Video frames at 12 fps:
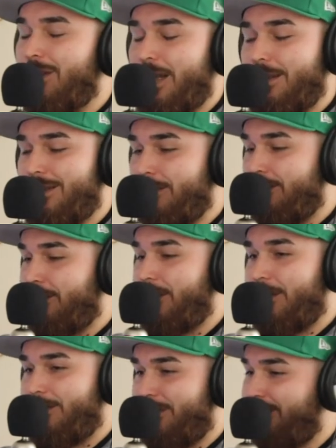like the
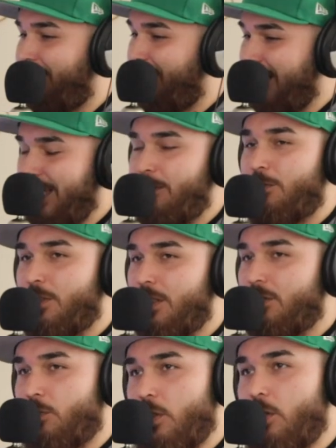the the evil in
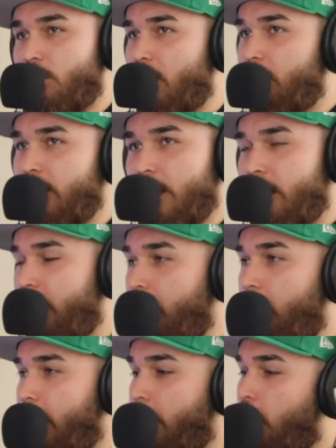this world, bro, it
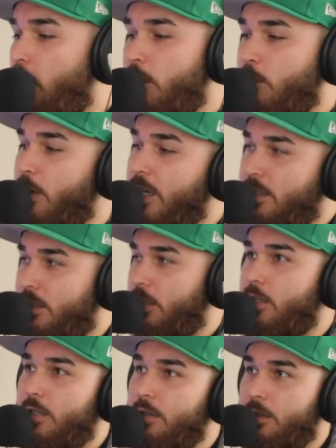it, it overweighs the good.